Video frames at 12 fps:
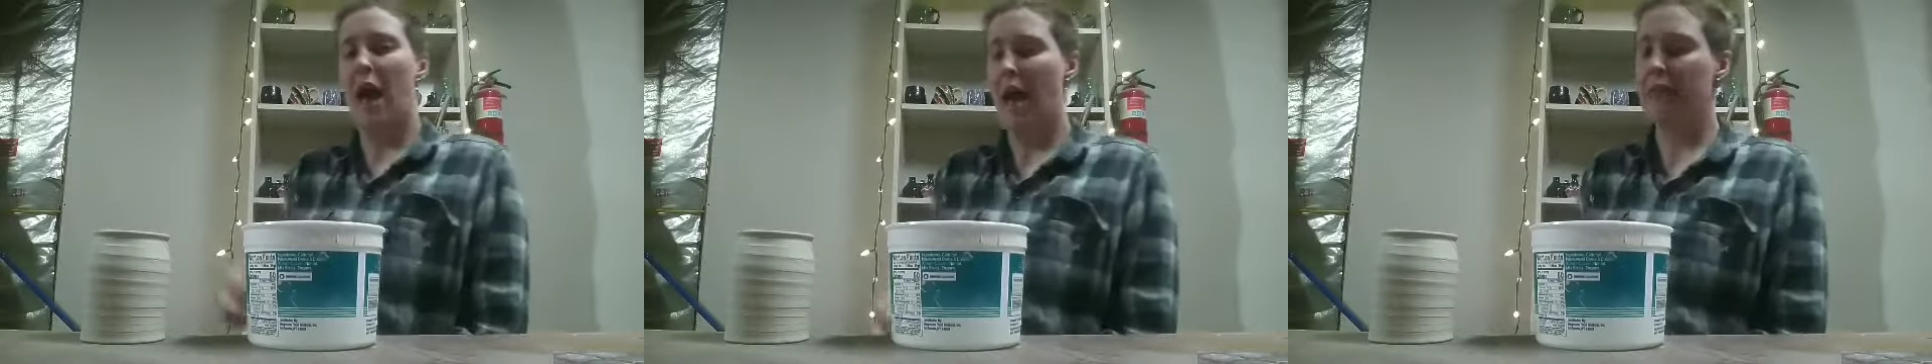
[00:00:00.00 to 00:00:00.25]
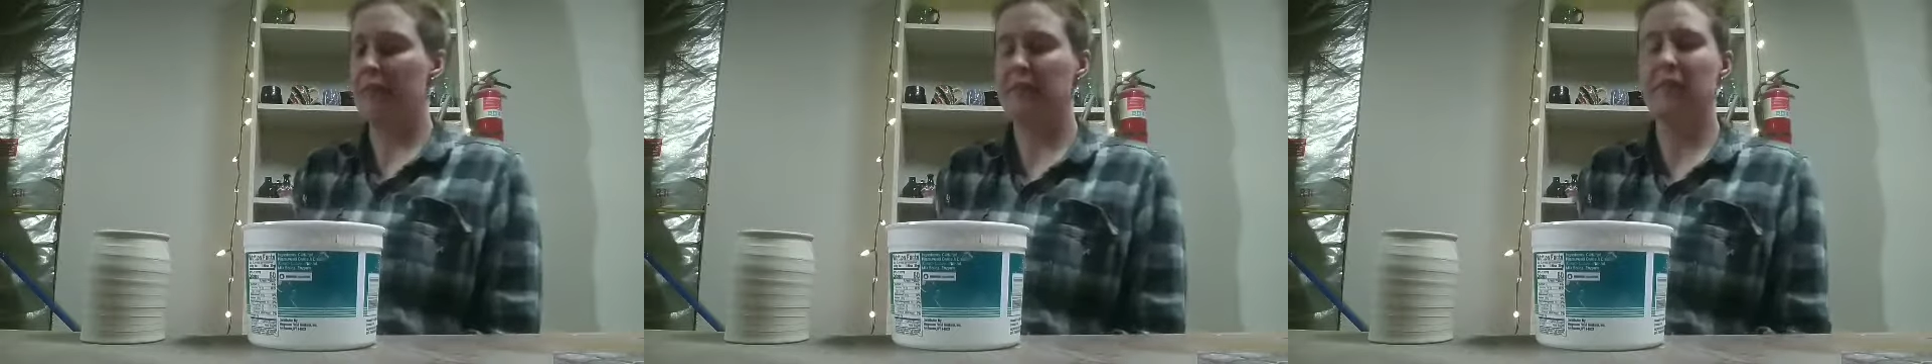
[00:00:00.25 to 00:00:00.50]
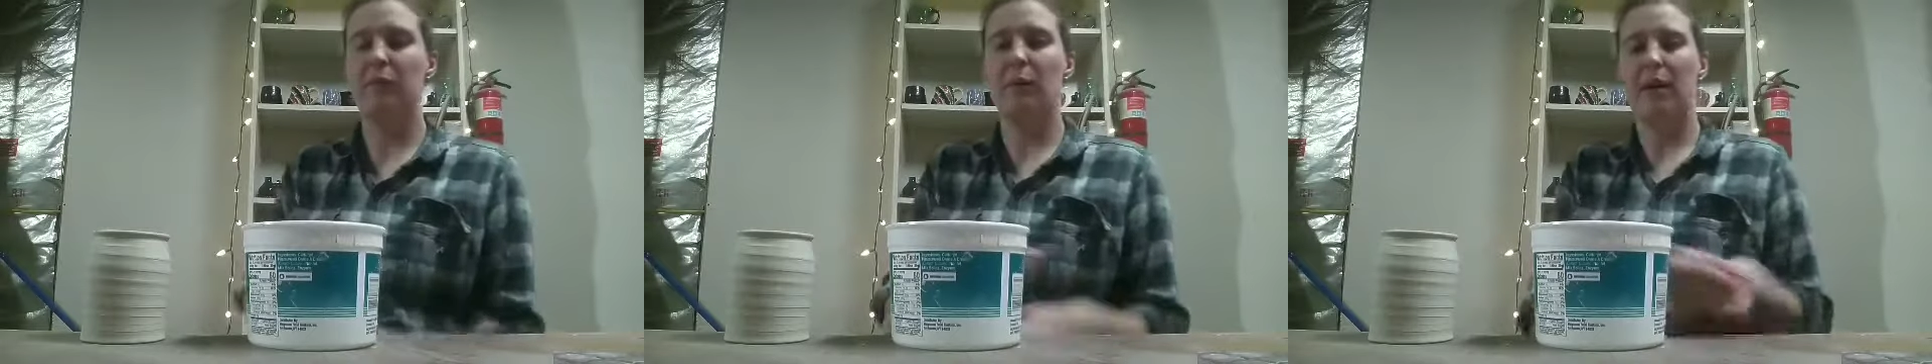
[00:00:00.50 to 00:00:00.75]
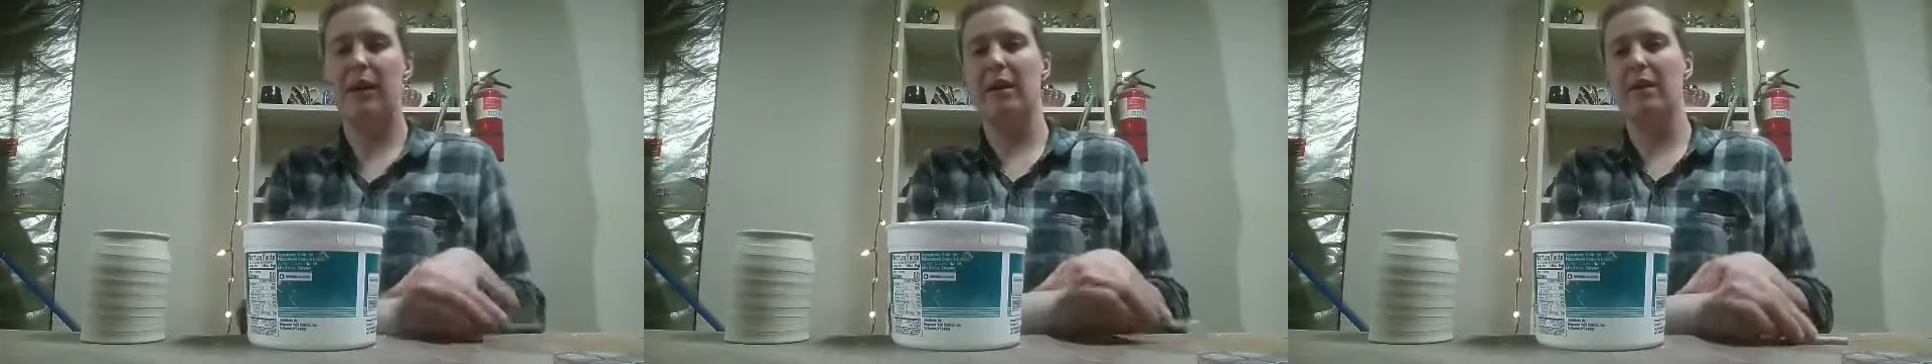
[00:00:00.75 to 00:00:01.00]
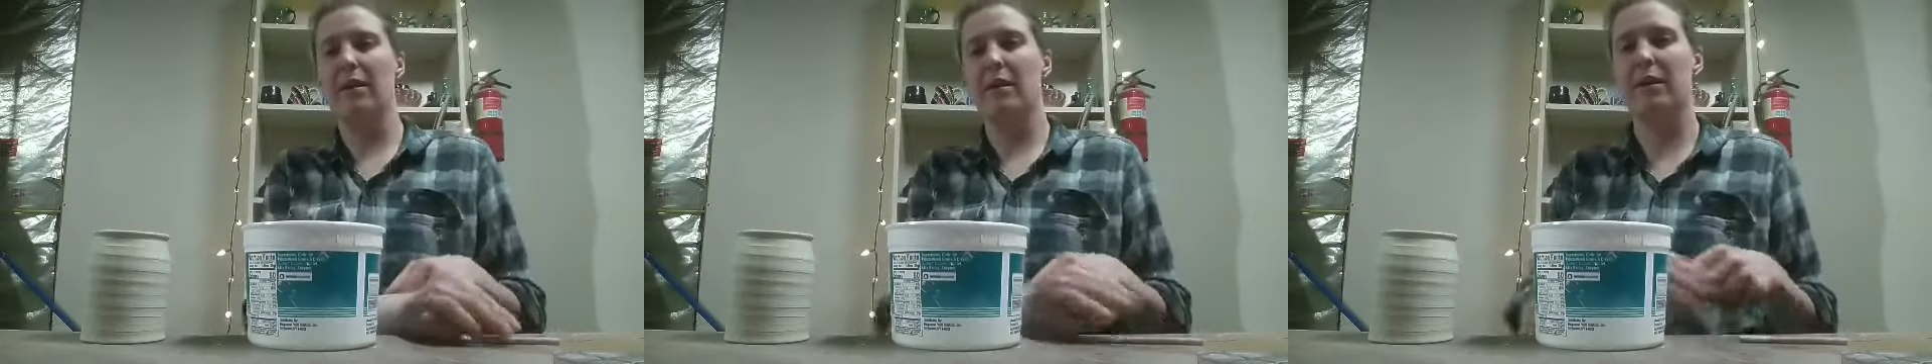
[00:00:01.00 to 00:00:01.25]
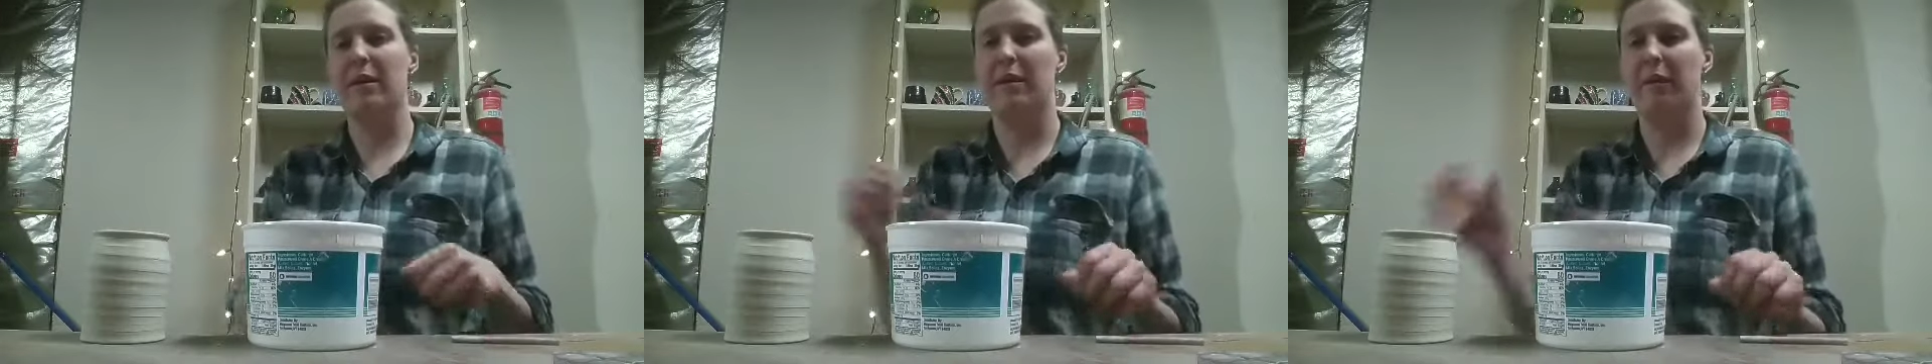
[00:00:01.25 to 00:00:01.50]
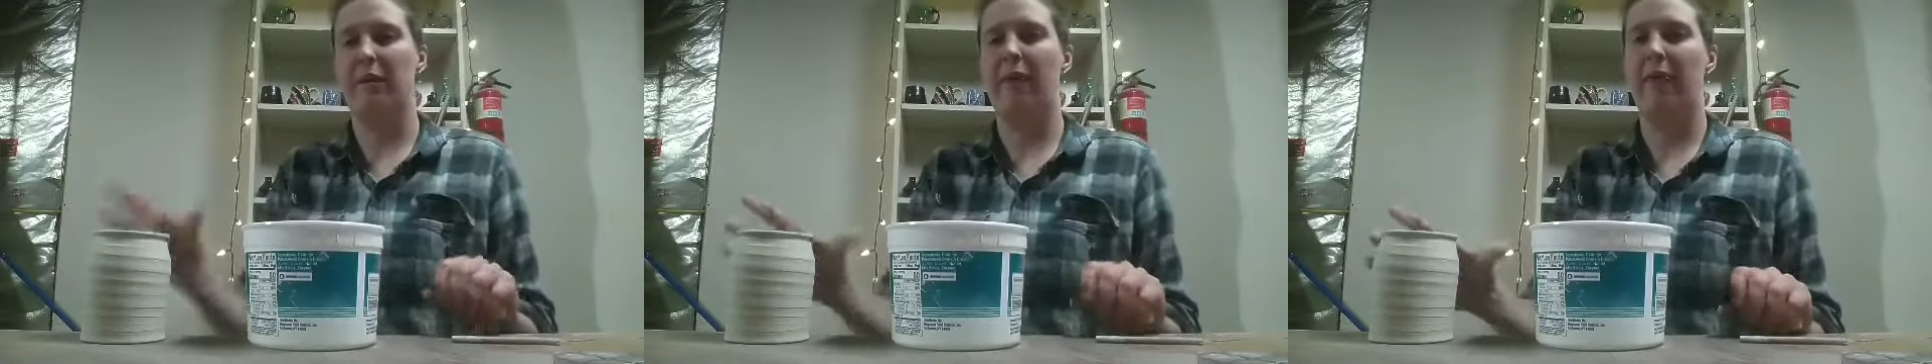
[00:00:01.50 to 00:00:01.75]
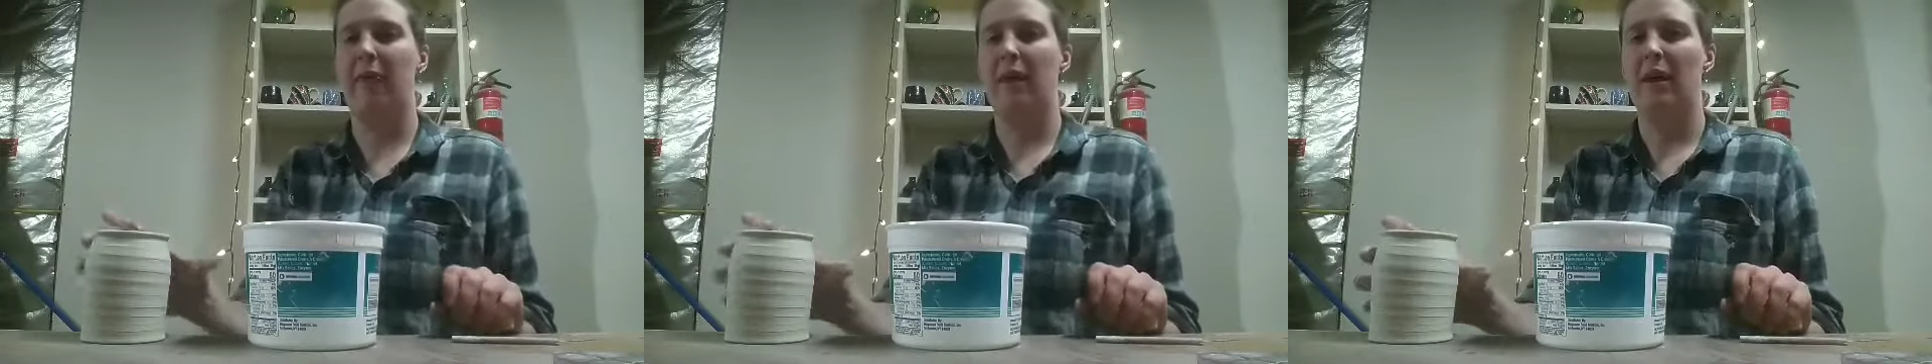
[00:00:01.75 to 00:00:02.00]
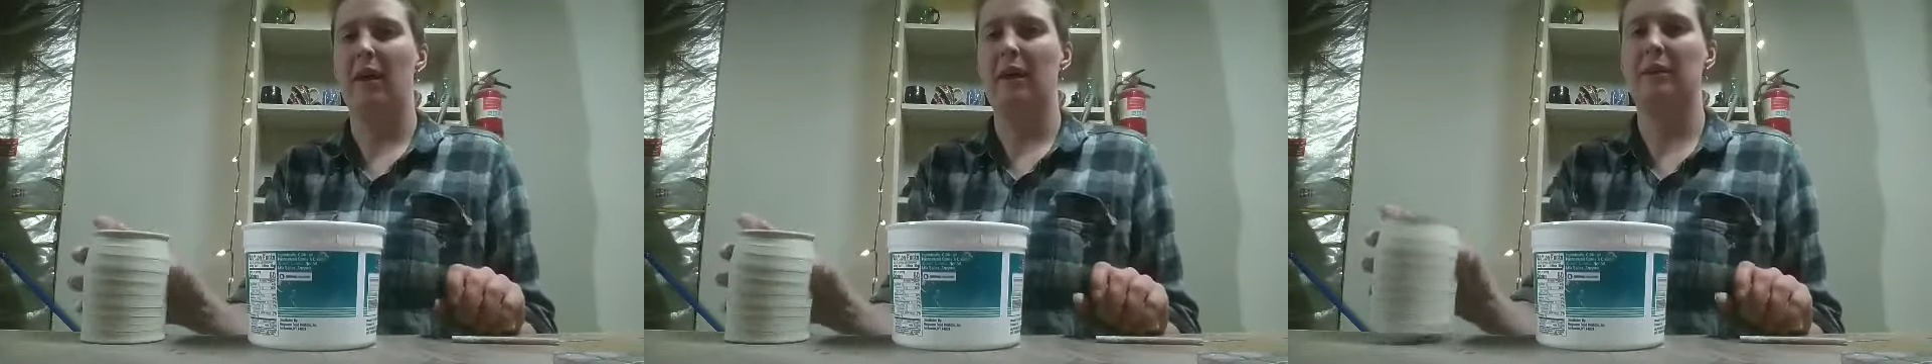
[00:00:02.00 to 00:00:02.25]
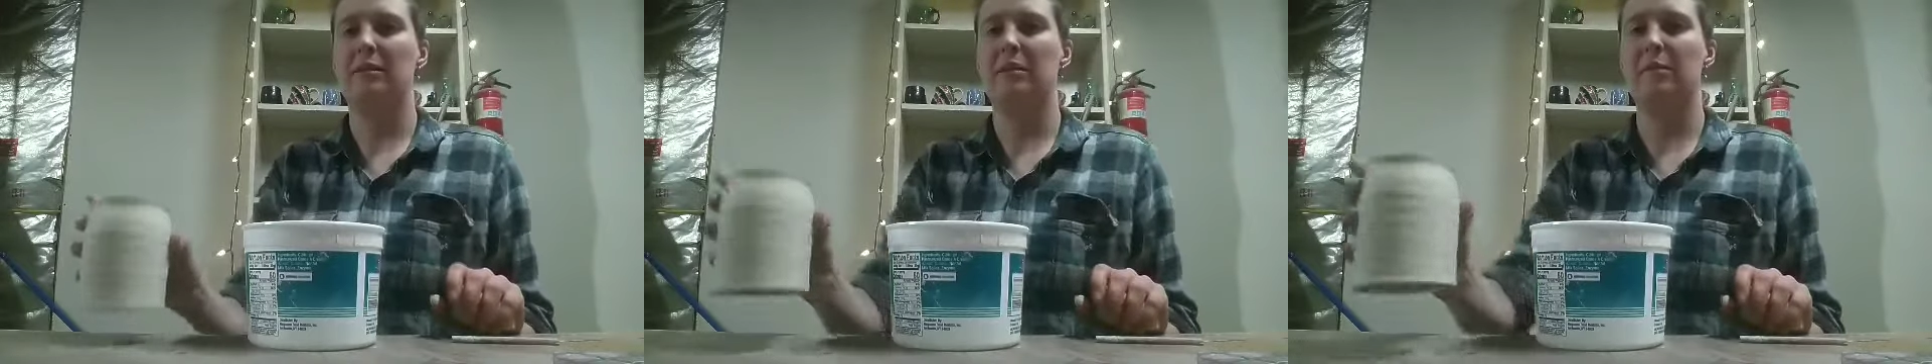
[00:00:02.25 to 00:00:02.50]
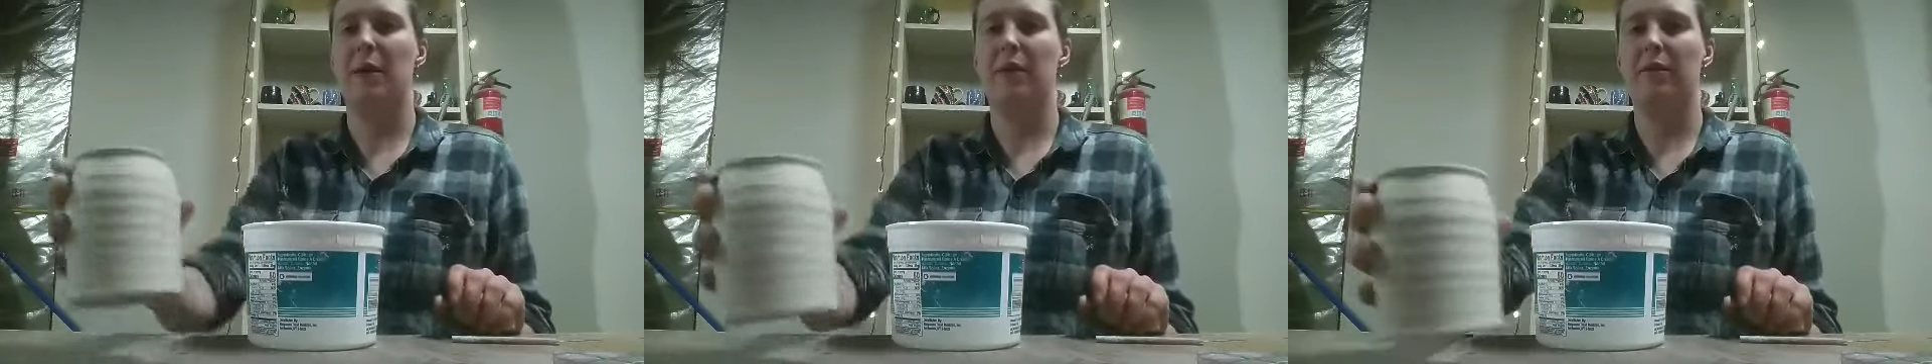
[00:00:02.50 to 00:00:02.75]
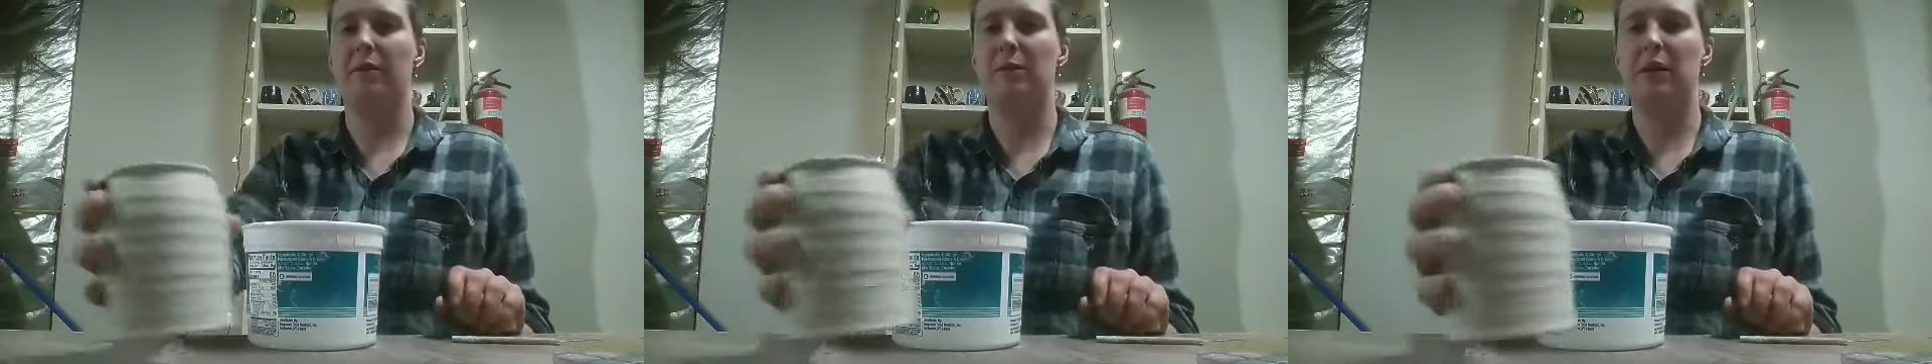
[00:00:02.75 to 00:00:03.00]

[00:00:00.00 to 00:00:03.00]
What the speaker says: And this right here is the pot that